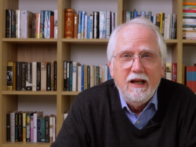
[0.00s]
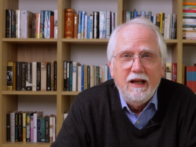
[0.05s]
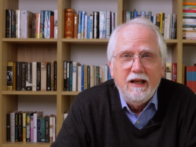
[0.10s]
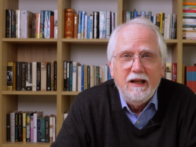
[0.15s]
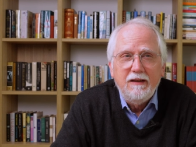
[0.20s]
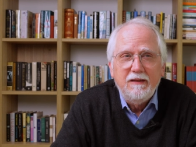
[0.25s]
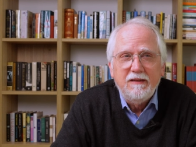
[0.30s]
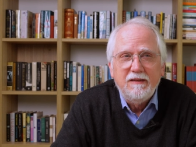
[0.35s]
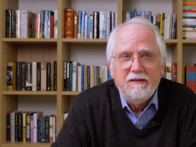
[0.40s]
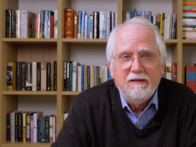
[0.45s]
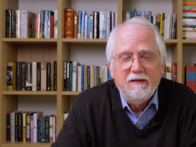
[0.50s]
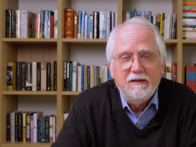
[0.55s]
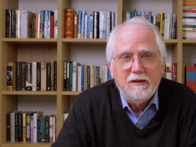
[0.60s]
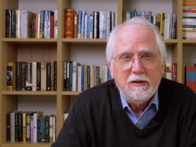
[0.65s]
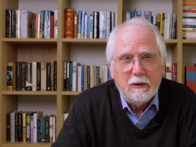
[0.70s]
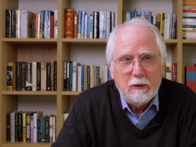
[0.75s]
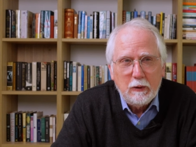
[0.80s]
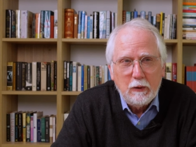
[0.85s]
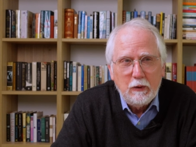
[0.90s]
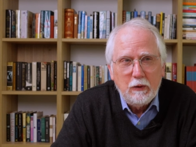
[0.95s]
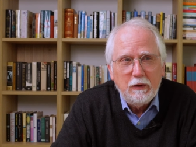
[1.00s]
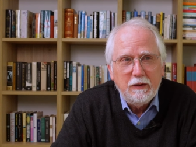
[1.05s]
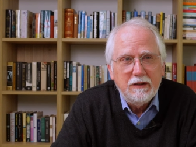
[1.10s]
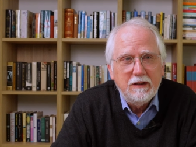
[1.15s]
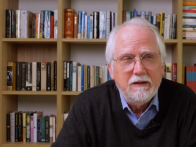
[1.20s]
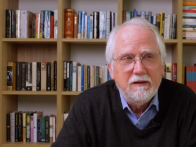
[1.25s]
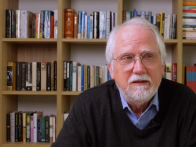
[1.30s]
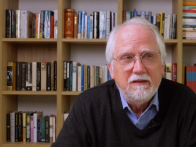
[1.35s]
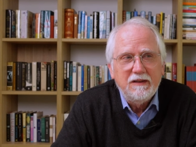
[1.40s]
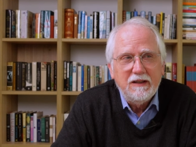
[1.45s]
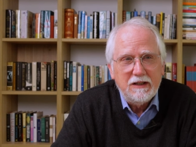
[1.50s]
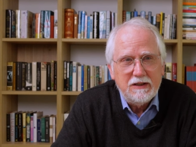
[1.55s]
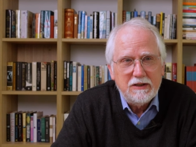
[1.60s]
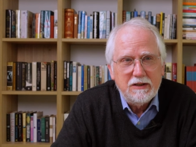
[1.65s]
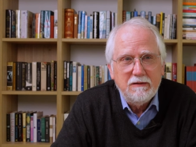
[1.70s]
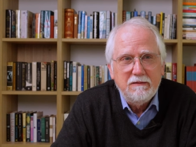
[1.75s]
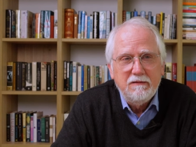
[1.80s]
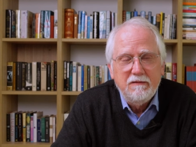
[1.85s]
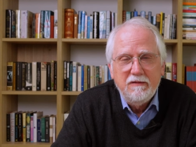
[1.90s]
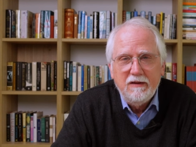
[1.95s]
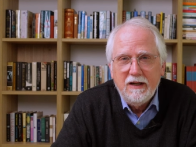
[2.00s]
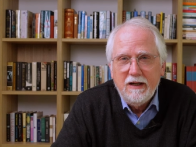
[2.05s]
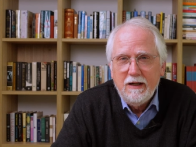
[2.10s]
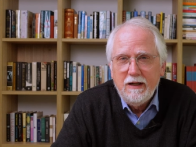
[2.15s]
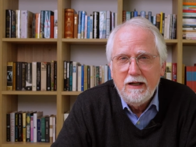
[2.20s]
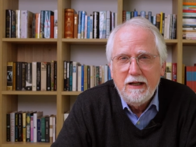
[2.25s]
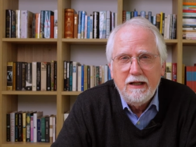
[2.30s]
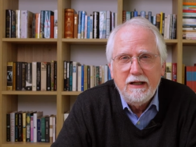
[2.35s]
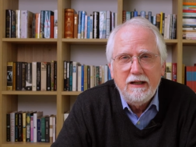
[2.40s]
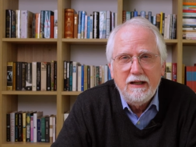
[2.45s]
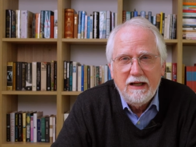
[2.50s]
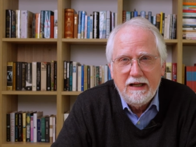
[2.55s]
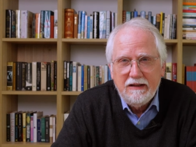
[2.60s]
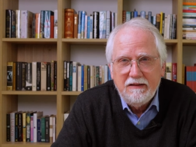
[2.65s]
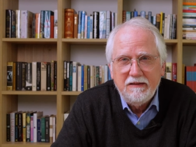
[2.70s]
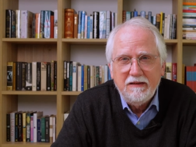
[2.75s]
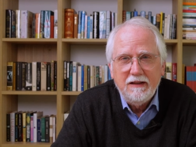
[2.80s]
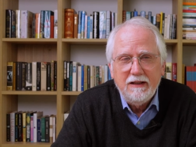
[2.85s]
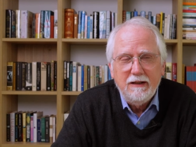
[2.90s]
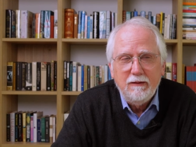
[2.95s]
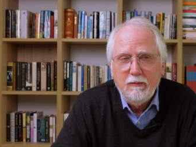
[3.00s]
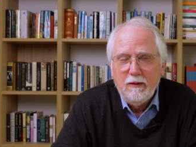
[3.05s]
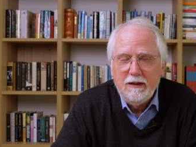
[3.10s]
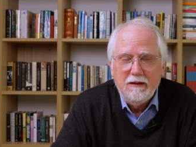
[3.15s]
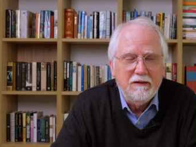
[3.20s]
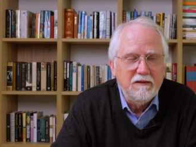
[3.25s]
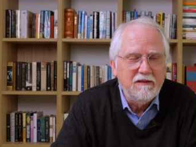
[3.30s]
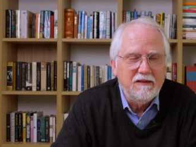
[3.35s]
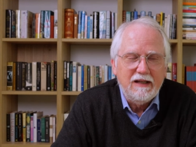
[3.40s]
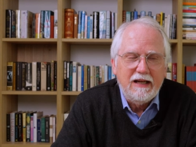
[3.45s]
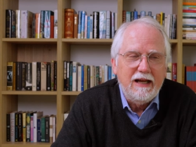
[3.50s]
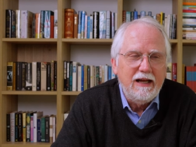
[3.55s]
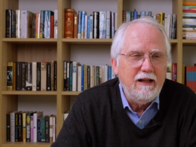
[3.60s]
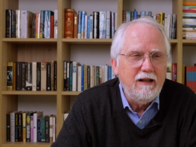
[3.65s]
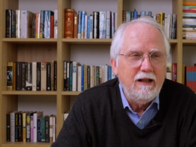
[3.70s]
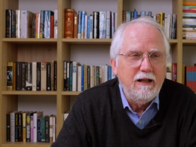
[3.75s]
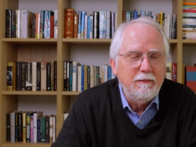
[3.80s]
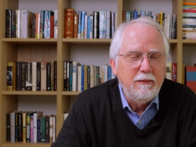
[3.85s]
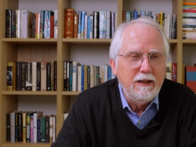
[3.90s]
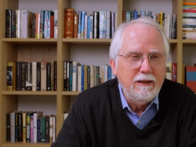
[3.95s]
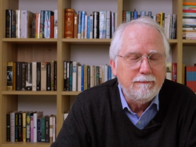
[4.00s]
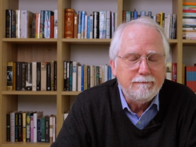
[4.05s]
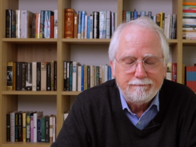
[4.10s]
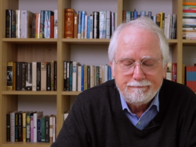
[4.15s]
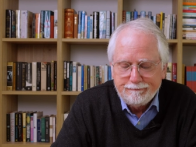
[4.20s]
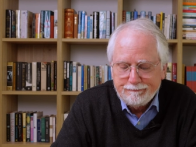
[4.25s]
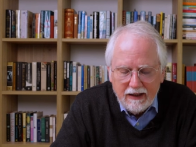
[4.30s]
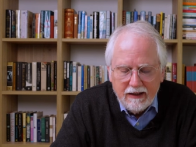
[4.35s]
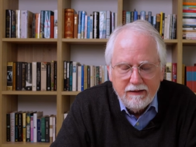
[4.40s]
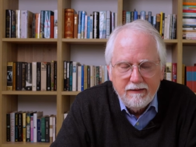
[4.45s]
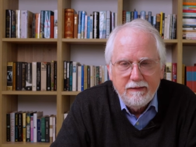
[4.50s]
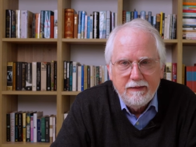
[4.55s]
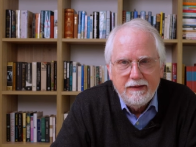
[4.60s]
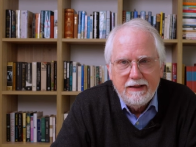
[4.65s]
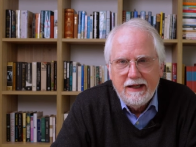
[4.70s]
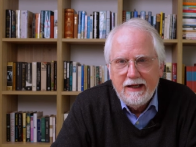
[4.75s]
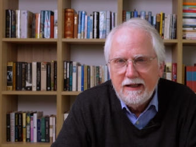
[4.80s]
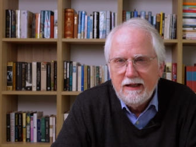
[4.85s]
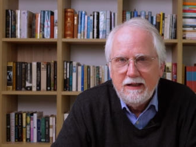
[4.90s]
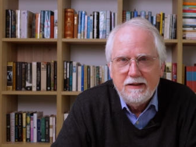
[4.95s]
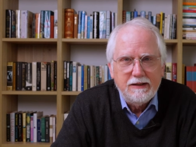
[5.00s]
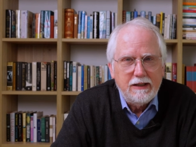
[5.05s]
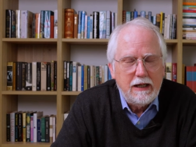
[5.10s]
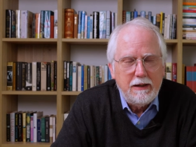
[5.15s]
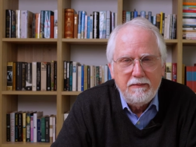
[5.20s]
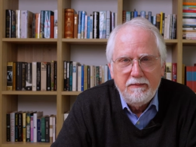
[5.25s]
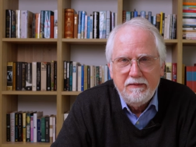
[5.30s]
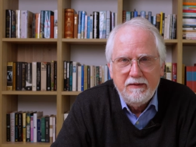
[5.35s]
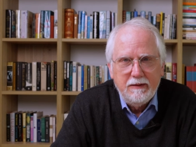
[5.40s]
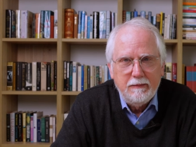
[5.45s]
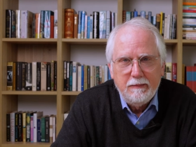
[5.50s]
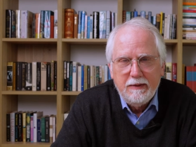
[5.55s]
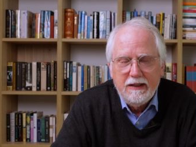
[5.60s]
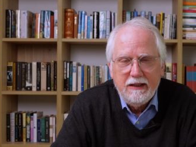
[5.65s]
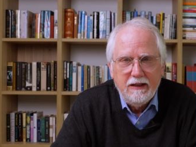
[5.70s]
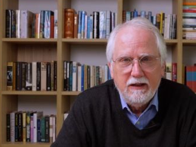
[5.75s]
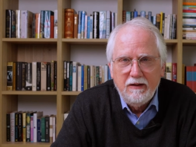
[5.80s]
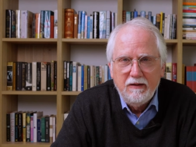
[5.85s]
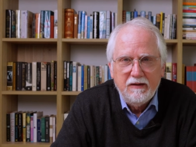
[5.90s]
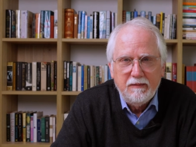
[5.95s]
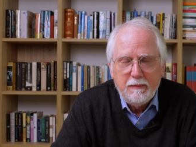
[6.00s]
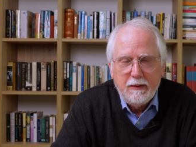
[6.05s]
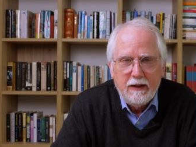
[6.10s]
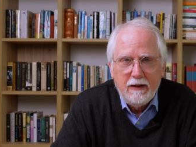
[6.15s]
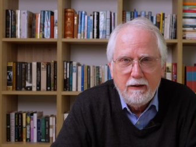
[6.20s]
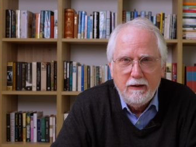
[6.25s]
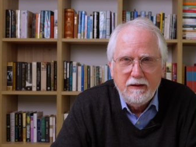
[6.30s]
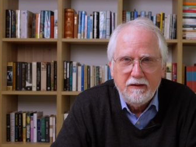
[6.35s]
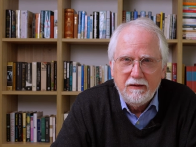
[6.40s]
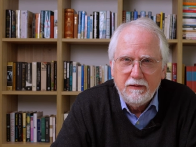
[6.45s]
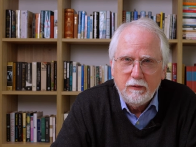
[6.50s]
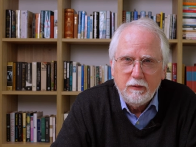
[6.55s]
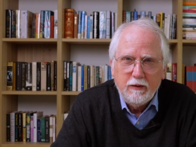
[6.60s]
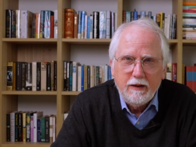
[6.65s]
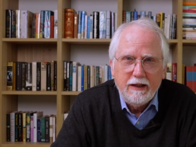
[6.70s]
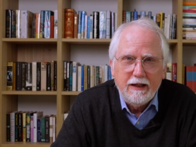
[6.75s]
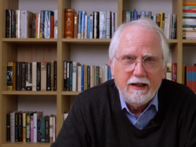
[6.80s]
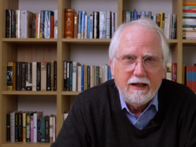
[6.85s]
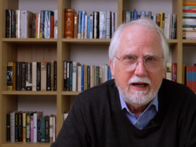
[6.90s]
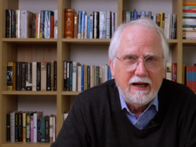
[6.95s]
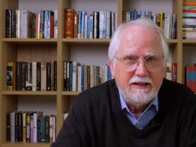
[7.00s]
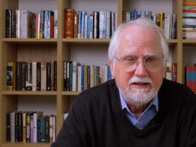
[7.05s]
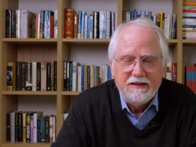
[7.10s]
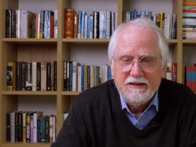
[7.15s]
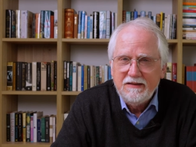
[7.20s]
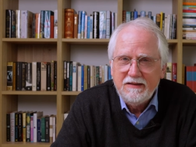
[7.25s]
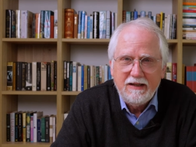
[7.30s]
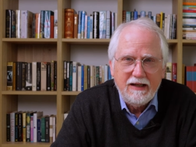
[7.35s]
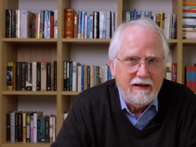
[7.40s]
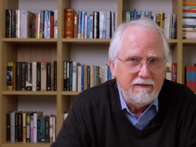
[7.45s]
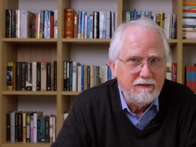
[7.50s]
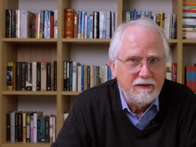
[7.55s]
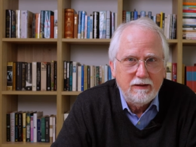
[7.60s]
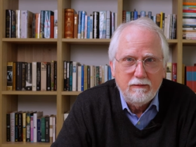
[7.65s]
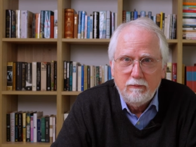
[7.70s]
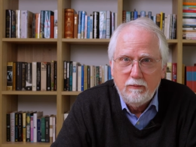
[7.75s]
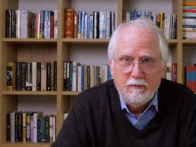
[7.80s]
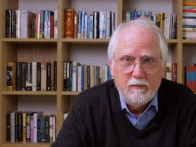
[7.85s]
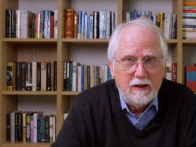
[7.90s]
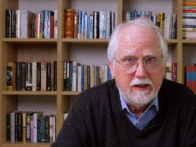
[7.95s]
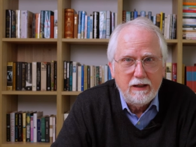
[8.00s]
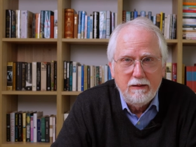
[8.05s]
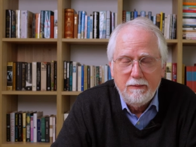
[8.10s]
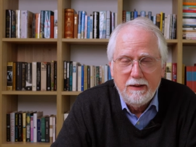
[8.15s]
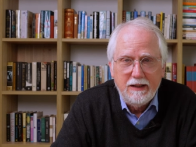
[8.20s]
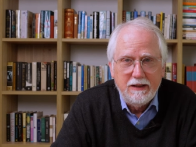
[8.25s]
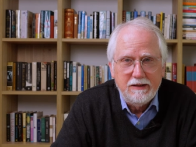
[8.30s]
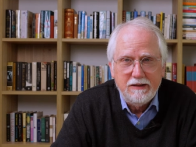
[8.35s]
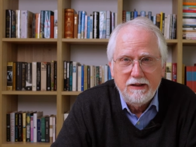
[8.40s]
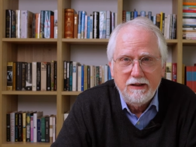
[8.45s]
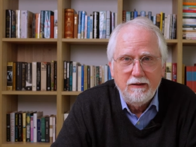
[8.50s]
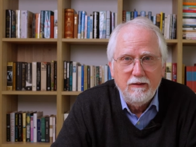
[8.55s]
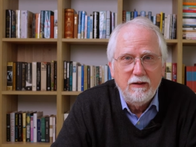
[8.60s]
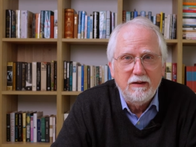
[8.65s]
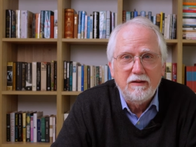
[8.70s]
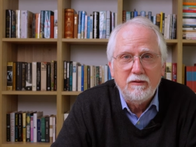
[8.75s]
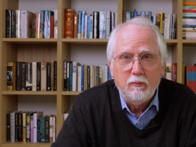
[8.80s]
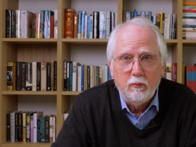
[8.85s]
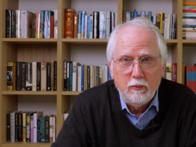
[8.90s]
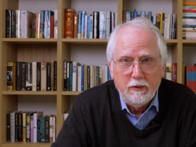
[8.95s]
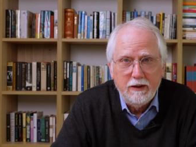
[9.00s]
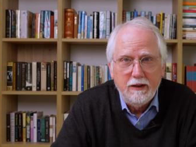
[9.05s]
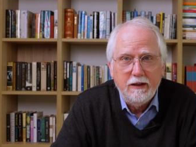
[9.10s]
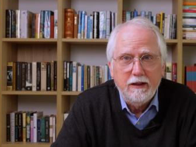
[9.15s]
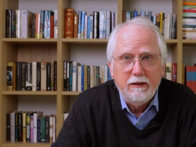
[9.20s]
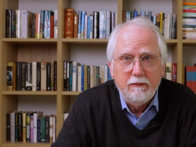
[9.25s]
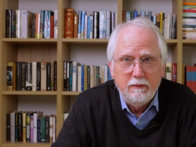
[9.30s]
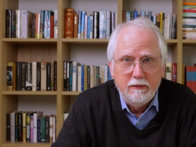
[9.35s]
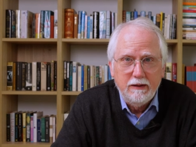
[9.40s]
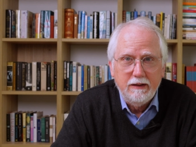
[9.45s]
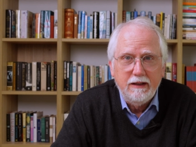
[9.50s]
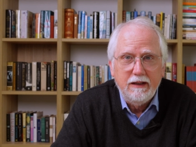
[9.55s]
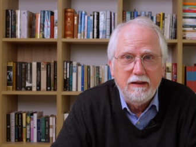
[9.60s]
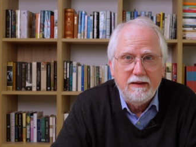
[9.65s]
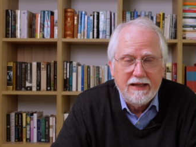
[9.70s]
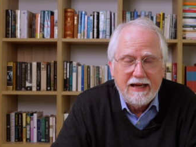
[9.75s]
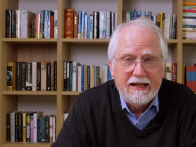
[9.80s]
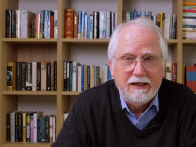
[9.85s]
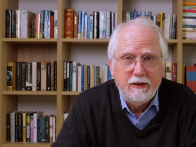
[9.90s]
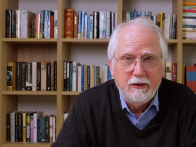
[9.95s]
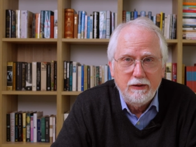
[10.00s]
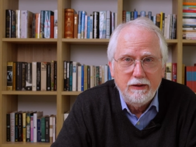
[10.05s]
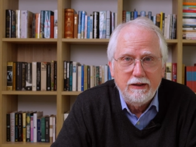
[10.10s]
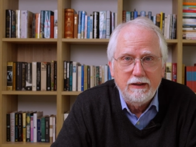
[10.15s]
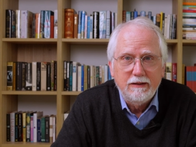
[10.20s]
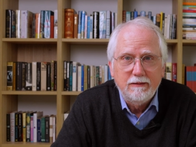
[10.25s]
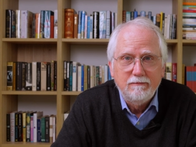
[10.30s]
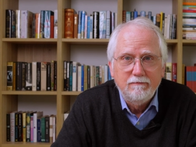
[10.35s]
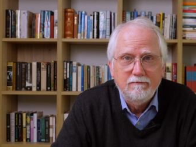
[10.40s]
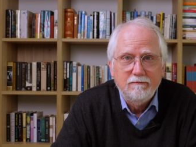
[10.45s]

It's told in such a very nicely written style. I mean, that on top of it being an inspiring story, I just have to recommend it to you. It's really, really that good.